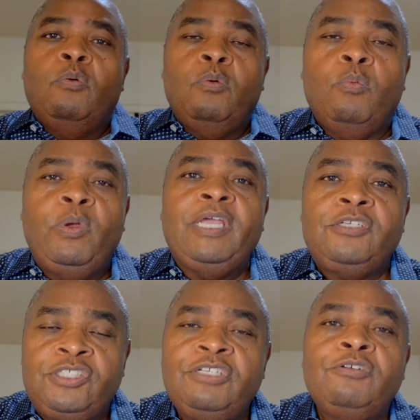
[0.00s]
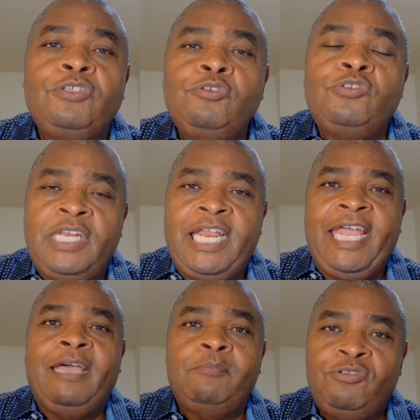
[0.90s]
We are still using an
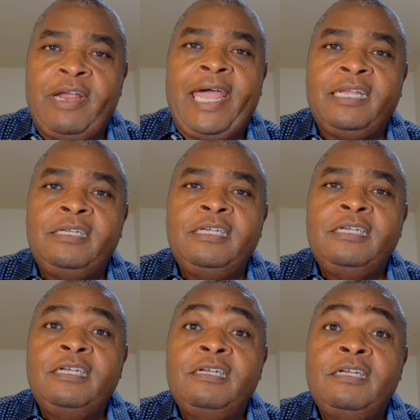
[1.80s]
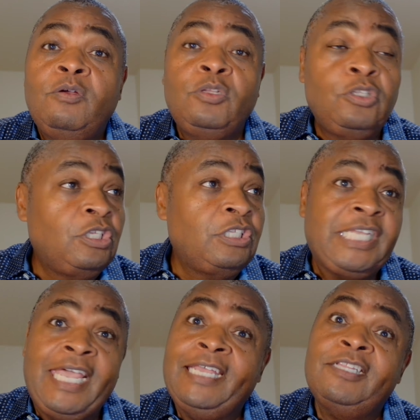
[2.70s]
Amtrak,
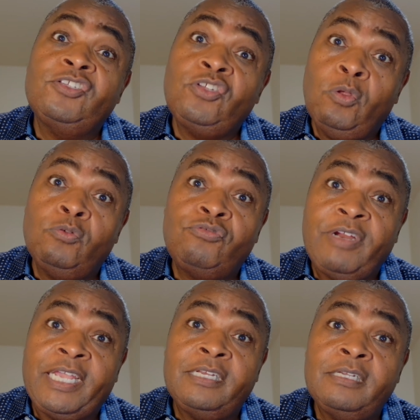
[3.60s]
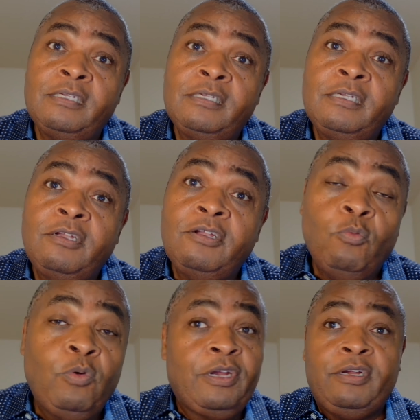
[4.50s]
taking the slow train,
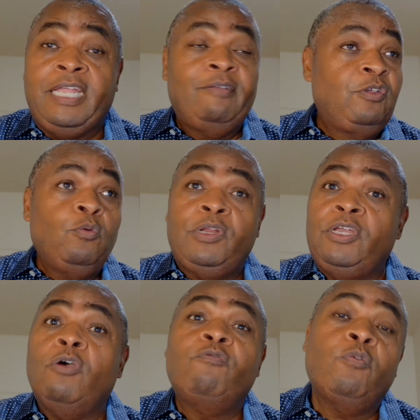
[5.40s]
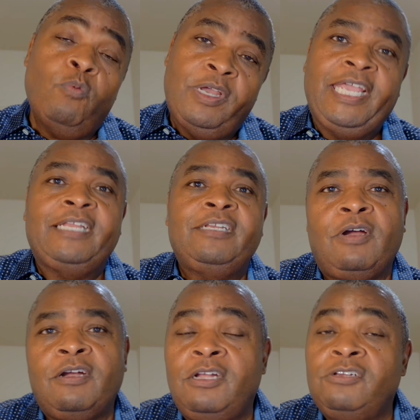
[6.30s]
where if you want to go from one end of
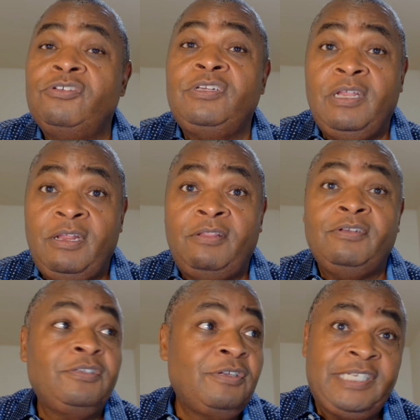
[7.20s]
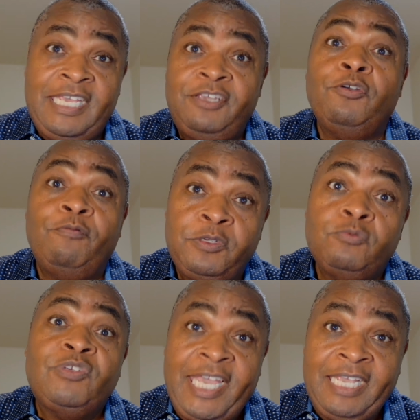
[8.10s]
our country to another, it's going to take you a few
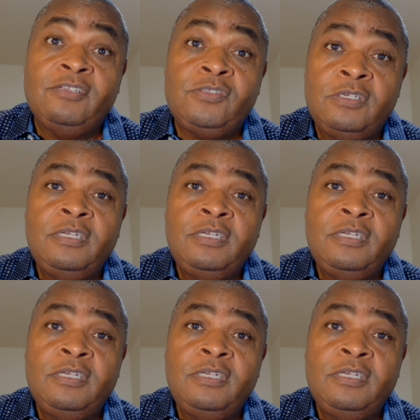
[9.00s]
days.